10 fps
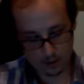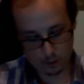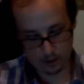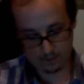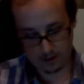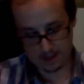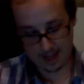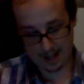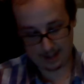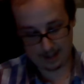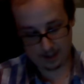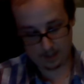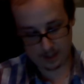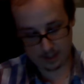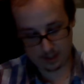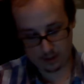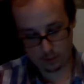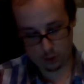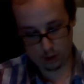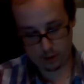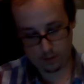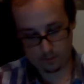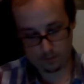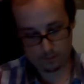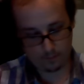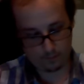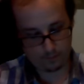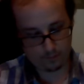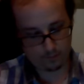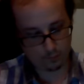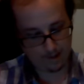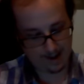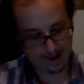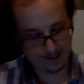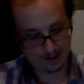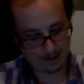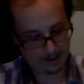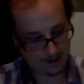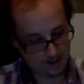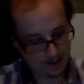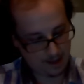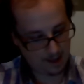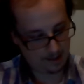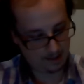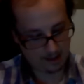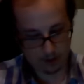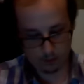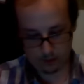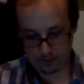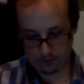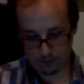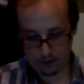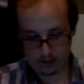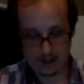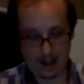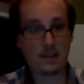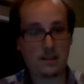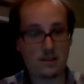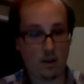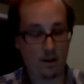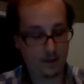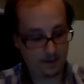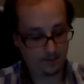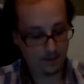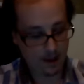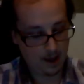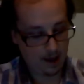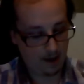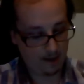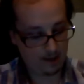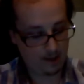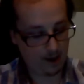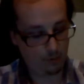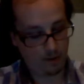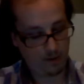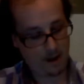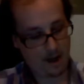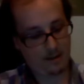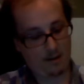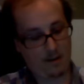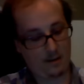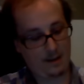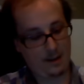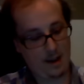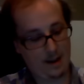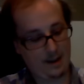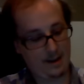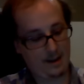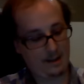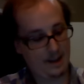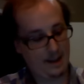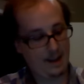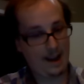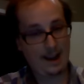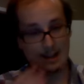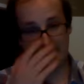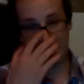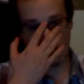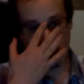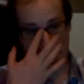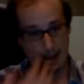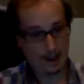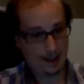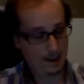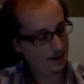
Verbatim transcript: one of the dead teams in one break. I think that was for the Dallas Stars. And then I won that card uh, in an eight way